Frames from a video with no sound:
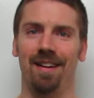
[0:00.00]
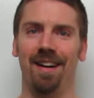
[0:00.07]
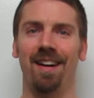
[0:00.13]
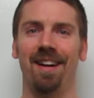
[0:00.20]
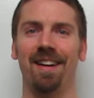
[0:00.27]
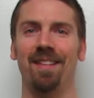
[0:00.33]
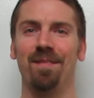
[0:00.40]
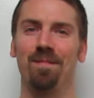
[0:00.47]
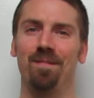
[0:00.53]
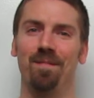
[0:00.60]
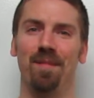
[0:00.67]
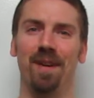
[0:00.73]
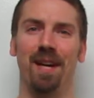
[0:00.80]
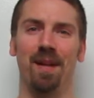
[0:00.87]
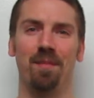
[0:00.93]
Hi,
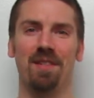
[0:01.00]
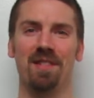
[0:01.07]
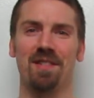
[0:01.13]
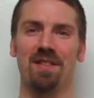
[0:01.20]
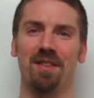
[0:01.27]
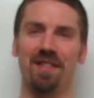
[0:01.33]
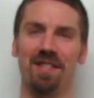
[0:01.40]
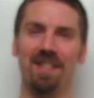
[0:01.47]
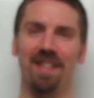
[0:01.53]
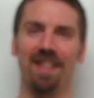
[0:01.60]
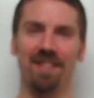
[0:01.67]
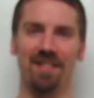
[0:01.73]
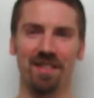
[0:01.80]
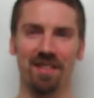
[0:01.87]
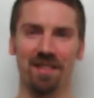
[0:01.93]
my name is Chris
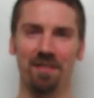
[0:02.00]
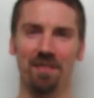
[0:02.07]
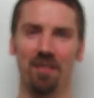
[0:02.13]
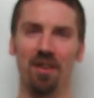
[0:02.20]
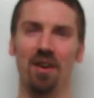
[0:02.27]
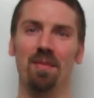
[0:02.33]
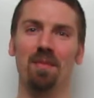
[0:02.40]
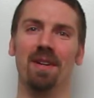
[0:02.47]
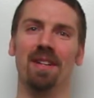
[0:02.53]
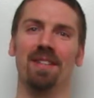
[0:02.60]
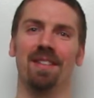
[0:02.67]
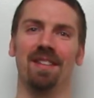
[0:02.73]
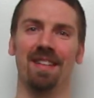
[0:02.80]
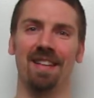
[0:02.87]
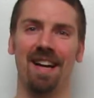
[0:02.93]
Kingsley from
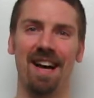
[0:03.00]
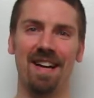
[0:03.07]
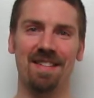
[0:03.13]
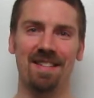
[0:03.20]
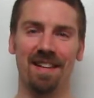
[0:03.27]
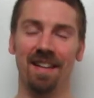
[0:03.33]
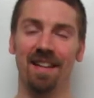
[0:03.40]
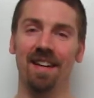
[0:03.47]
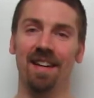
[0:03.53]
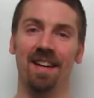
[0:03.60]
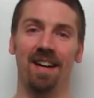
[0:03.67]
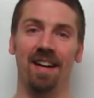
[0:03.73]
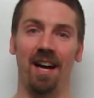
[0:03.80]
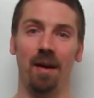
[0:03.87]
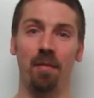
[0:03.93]
LaCasa.
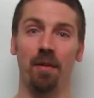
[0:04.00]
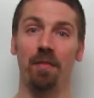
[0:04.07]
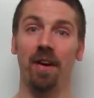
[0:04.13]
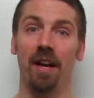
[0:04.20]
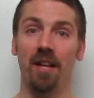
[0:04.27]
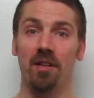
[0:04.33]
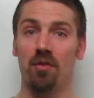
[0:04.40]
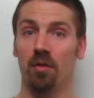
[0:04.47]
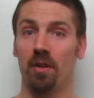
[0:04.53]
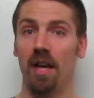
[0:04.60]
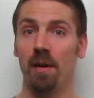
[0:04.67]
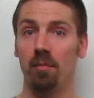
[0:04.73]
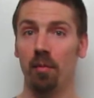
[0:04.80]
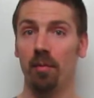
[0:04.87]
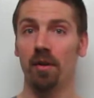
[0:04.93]
I'm the Financial
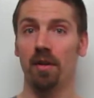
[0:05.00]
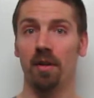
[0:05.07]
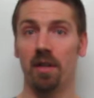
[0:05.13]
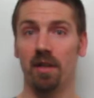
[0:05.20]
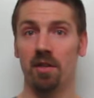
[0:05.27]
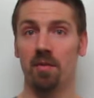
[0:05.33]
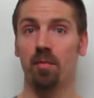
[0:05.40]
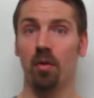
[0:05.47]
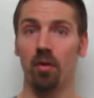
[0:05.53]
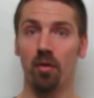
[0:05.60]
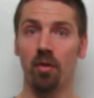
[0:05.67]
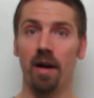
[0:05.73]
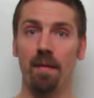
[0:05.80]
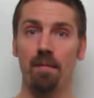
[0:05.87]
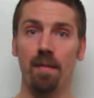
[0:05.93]
Capabilities
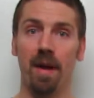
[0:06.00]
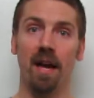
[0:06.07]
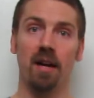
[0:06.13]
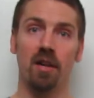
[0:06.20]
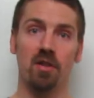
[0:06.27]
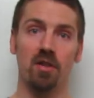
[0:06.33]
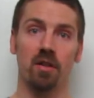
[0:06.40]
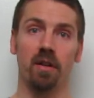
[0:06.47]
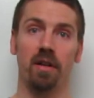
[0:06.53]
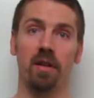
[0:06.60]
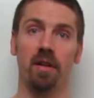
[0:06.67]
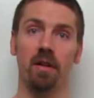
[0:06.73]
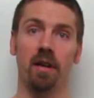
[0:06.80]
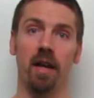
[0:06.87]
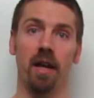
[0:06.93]
Program Manager
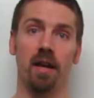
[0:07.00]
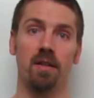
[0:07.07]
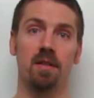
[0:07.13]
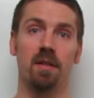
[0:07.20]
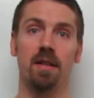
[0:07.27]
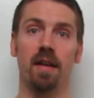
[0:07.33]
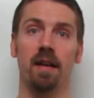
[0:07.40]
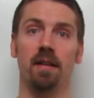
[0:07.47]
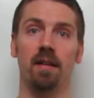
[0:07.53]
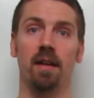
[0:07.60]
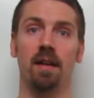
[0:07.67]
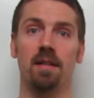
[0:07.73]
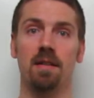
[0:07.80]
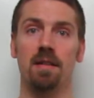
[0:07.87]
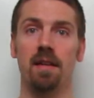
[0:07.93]
here, and today I'd
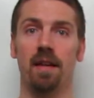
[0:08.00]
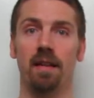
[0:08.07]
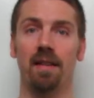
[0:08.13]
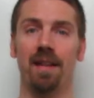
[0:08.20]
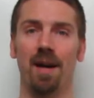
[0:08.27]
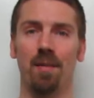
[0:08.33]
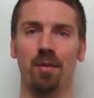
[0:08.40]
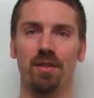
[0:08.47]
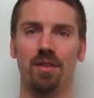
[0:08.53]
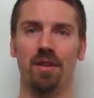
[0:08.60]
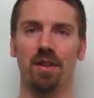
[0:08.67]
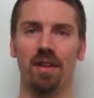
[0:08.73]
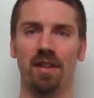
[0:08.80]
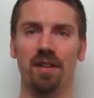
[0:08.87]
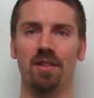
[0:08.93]
like to take the
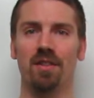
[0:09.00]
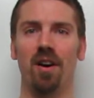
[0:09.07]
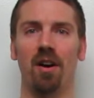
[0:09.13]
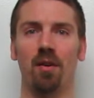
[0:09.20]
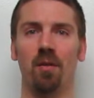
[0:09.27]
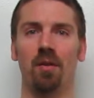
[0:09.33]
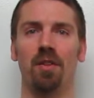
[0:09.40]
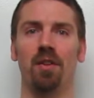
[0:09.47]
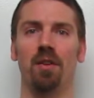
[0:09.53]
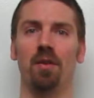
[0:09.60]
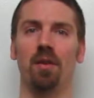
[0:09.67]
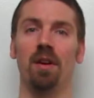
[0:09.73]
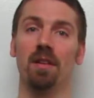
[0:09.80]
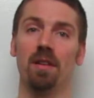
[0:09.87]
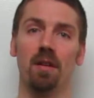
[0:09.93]
opportunity to talk with
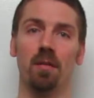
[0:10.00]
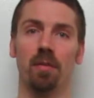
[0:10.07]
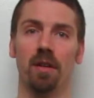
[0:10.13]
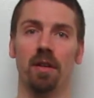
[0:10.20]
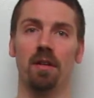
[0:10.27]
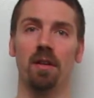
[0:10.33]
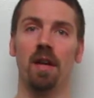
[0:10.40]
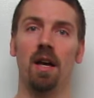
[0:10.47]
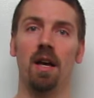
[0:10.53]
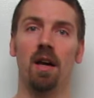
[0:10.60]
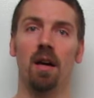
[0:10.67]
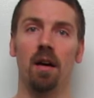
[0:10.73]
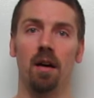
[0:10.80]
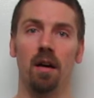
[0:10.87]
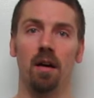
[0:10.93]
you a little bit
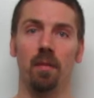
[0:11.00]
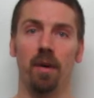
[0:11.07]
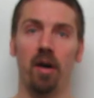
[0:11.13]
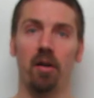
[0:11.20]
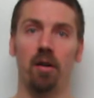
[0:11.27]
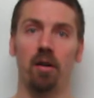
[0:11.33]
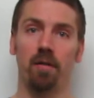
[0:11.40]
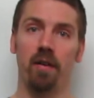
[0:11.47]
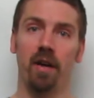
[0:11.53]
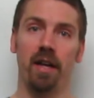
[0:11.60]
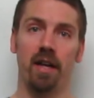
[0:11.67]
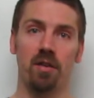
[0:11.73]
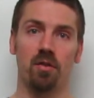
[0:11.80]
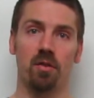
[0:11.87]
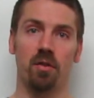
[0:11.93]
about our
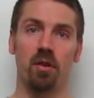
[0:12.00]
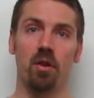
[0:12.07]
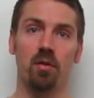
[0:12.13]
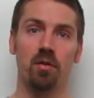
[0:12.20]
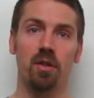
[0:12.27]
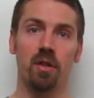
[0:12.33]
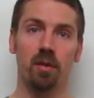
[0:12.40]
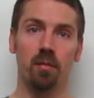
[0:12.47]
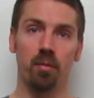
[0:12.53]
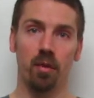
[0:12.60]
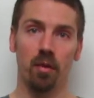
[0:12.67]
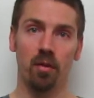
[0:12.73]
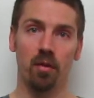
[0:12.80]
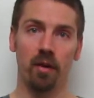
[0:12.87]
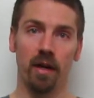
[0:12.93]
financial coaching
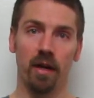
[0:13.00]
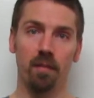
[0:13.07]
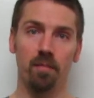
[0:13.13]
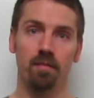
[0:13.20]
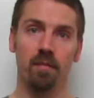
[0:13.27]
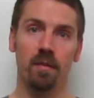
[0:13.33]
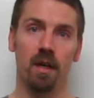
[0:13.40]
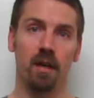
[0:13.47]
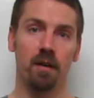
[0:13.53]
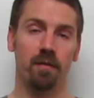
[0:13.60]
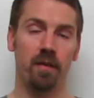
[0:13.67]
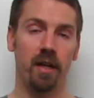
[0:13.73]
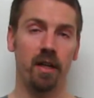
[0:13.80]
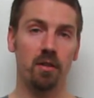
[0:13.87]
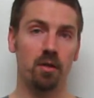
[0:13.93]
program.
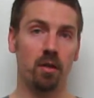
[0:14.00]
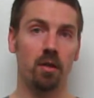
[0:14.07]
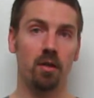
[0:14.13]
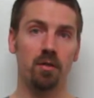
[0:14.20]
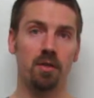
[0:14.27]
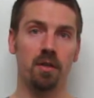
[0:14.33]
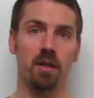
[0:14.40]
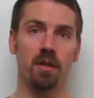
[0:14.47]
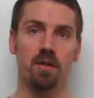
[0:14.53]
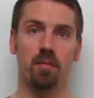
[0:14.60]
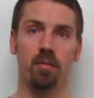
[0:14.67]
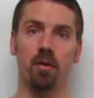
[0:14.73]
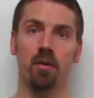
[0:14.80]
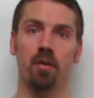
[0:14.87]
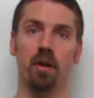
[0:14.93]
Financial coaching is a
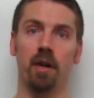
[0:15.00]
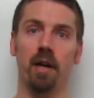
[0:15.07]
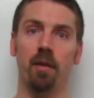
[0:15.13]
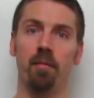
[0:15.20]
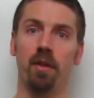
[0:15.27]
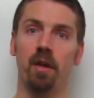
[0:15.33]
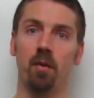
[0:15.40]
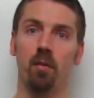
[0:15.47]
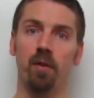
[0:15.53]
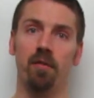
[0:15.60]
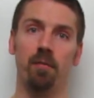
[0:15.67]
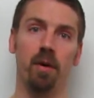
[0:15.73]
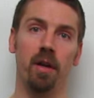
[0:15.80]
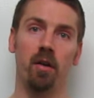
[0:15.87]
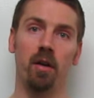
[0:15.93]
program that
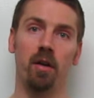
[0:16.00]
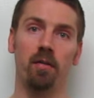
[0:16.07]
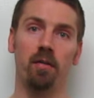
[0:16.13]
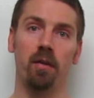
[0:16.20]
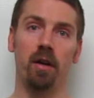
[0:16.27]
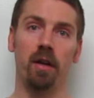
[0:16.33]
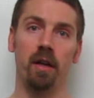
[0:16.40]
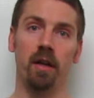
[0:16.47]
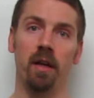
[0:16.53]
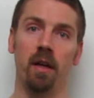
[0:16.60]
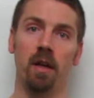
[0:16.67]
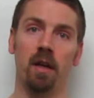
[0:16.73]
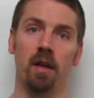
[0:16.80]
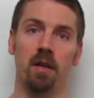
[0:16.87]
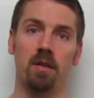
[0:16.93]
we've been offering
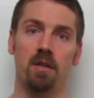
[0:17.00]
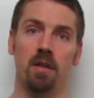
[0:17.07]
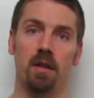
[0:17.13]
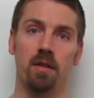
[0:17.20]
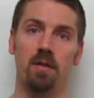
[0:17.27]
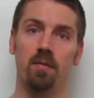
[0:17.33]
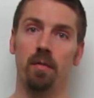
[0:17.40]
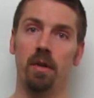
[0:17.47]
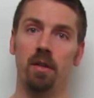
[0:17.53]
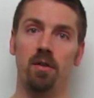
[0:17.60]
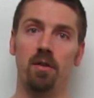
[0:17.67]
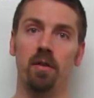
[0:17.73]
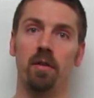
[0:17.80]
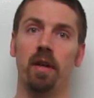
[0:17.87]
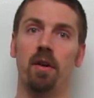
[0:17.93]
since
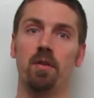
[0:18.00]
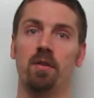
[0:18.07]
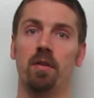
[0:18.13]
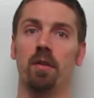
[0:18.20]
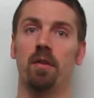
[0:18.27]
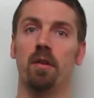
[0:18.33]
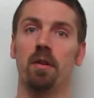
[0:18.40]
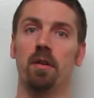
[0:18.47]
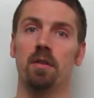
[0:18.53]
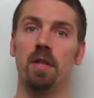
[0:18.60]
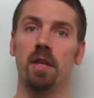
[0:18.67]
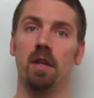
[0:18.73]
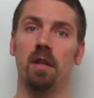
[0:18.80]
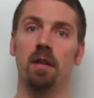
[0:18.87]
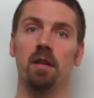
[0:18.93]

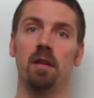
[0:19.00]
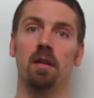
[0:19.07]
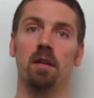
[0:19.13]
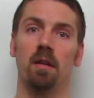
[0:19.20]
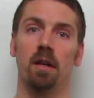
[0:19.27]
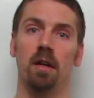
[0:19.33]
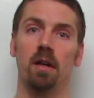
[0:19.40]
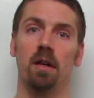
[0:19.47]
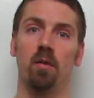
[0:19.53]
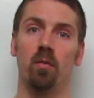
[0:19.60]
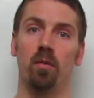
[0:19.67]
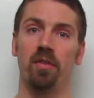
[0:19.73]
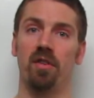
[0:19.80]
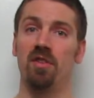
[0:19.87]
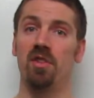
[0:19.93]
mid-2013
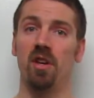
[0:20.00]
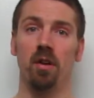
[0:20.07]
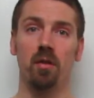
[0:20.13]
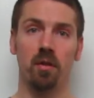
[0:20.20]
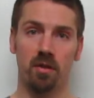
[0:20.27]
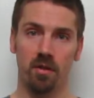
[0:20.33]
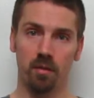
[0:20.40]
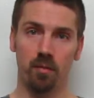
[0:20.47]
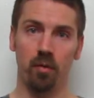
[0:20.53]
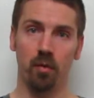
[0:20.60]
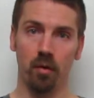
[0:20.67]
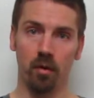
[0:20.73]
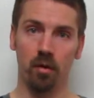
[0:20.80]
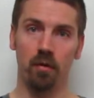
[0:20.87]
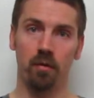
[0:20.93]
with generous
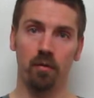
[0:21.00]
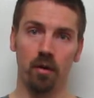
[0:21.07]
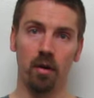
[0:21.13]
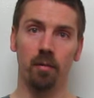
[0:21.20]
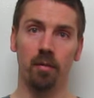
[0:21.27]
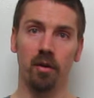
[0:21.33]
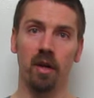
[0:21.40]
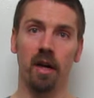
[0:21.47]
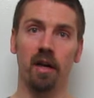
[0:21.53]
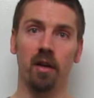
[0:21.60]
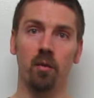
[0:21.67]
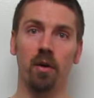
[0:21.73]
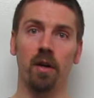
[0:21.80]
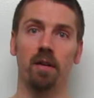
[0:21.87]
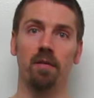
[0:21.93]
support from
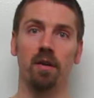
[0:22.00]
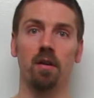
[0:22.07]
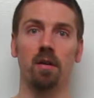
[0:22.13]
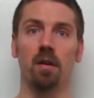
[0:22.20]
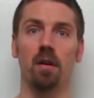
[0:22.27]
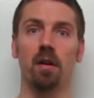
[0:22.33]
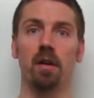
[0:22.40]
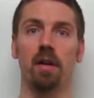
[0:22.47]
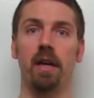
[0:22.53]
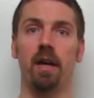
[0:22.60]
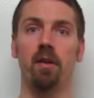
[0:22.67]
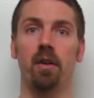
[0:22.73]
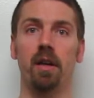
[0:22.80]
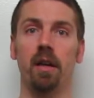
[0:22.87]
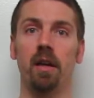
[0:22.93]
United Way of Elkhart
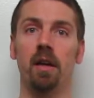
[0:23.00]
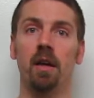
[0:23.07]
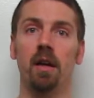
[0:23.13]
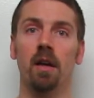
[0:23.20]
County.